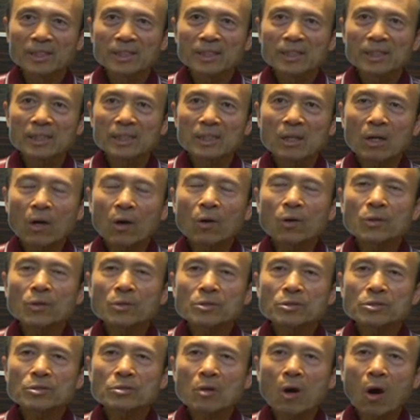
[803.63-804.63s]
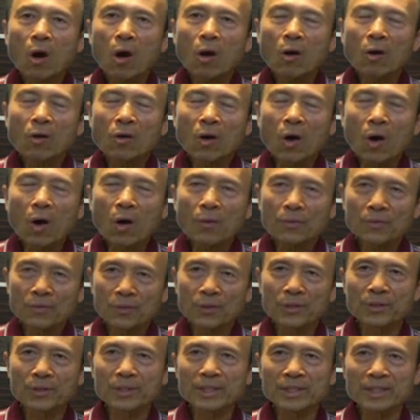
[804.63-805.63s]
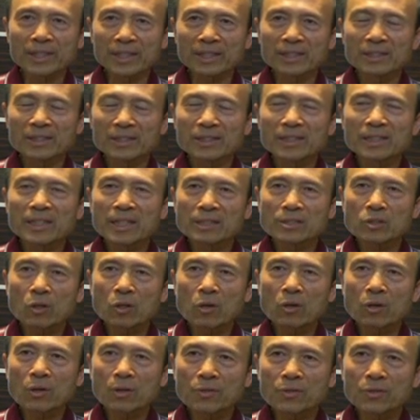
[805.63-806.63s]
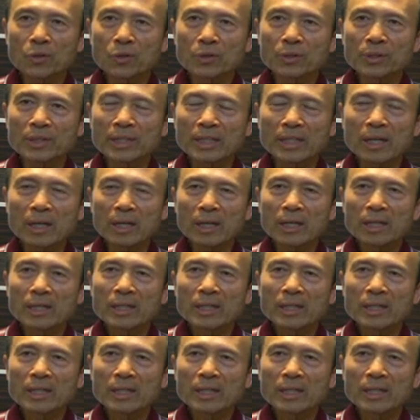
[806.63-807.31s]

He owns all authority. He has all authority.